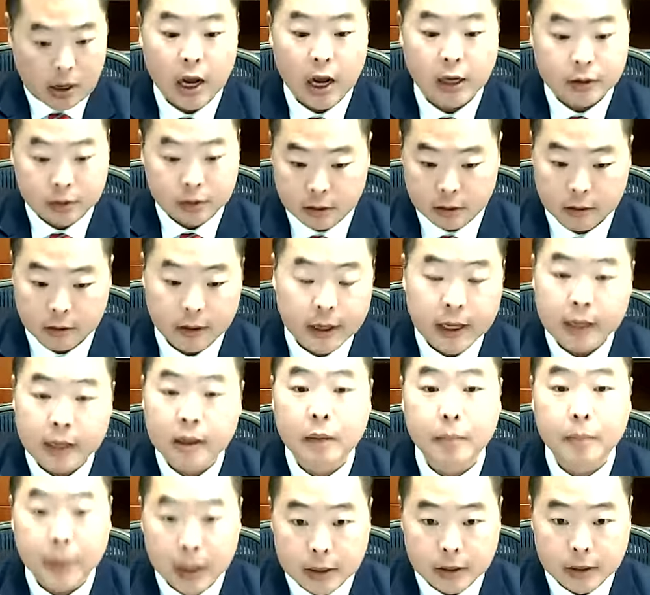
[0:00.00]
us that are in
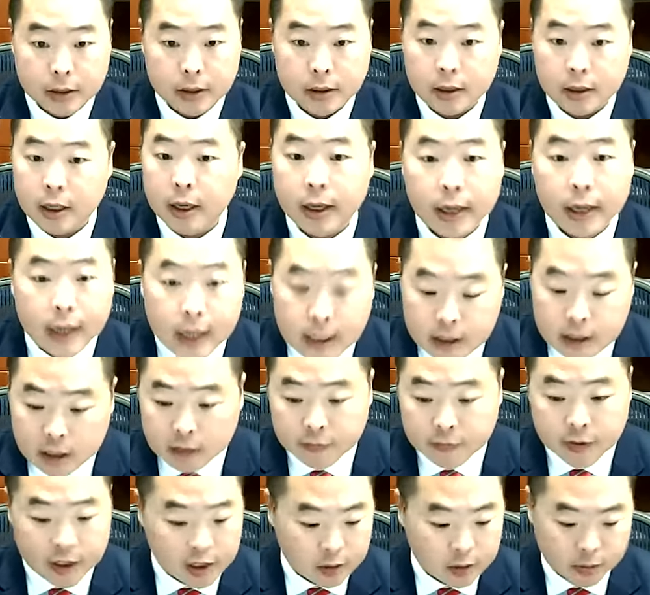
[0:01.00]
the business. It's
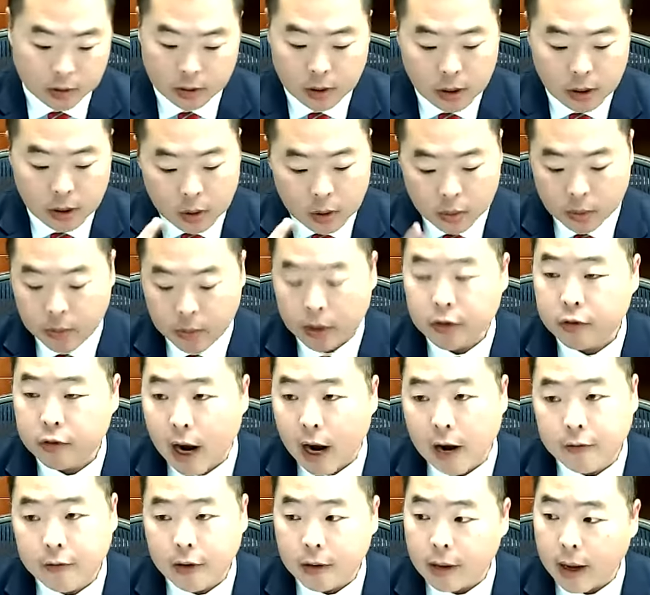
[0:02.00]
invisible. When we
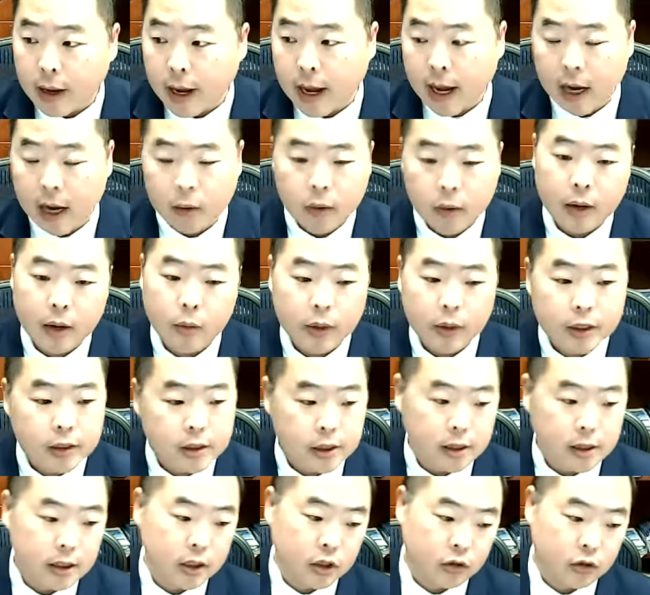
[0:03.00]
drive on the highway, we
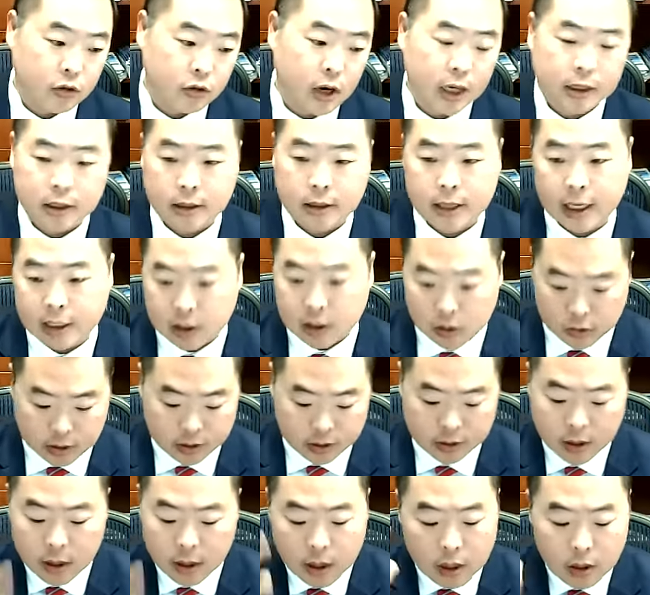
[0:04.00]
see the trucks next to
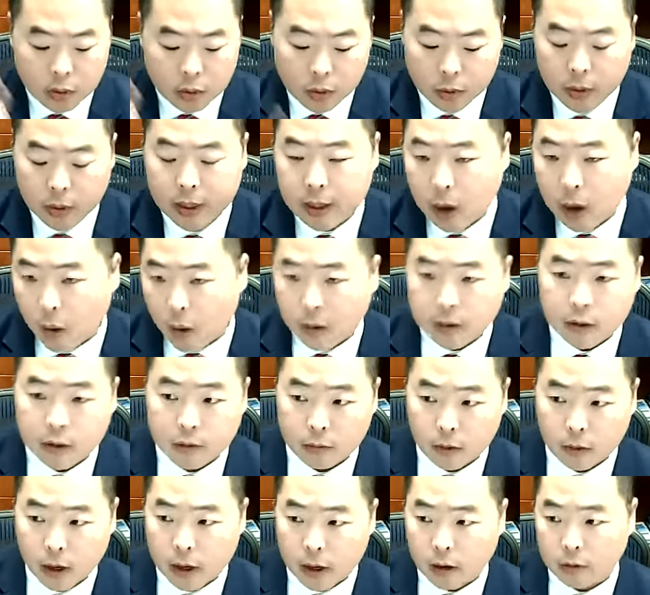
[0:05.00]
us. When we go on the
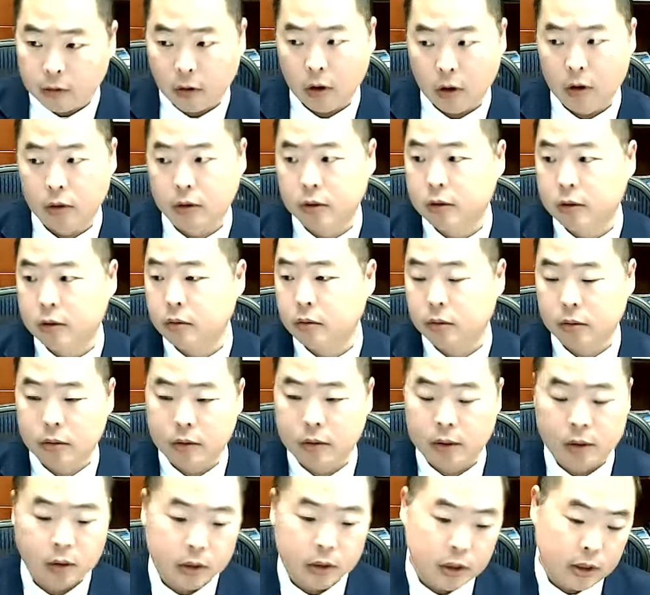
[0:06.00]
railroads,
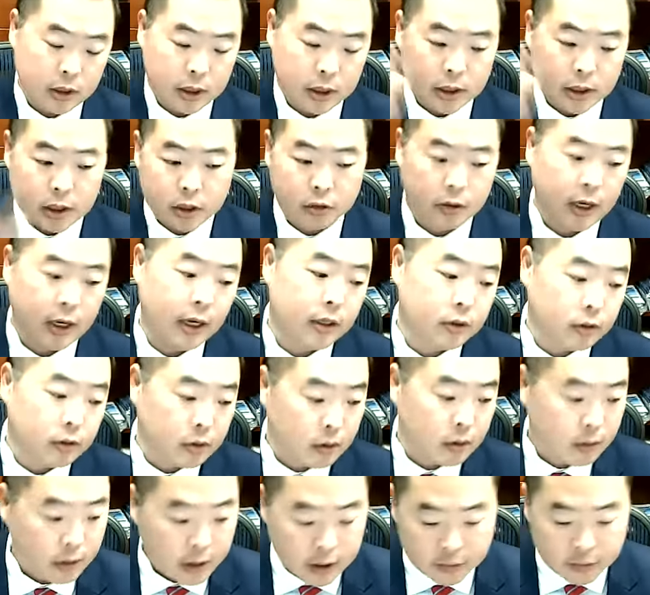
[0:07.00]
we see the trains,
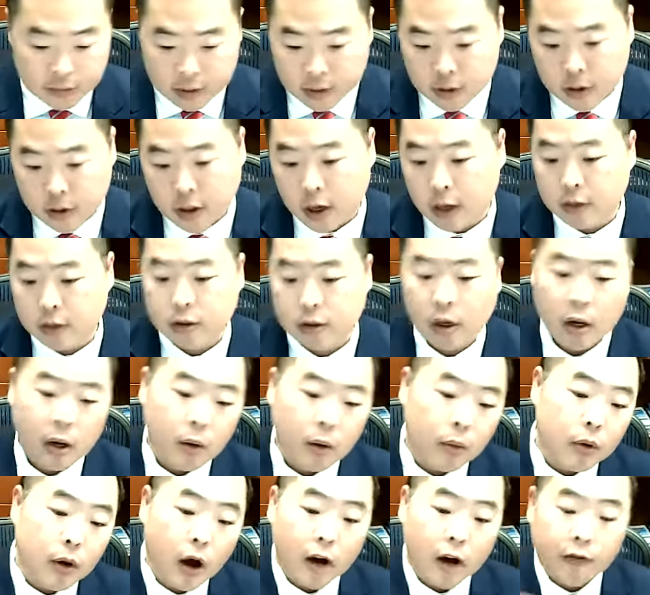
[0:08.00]
or even in your cars,
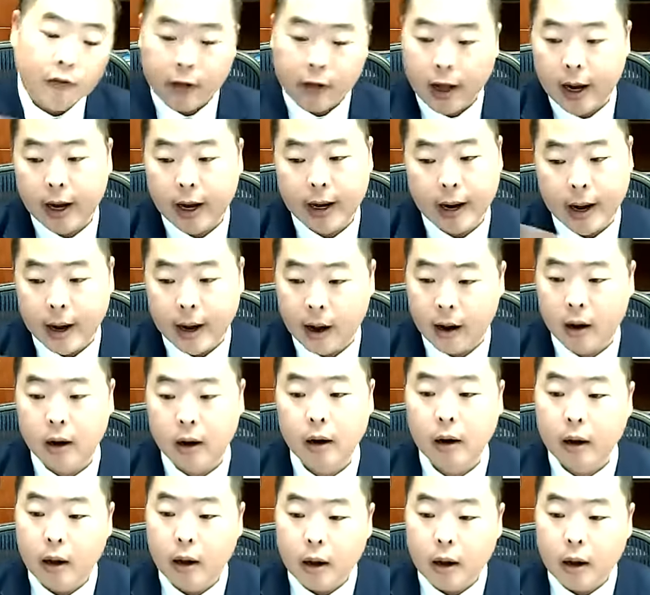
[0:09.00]
we all fly in air.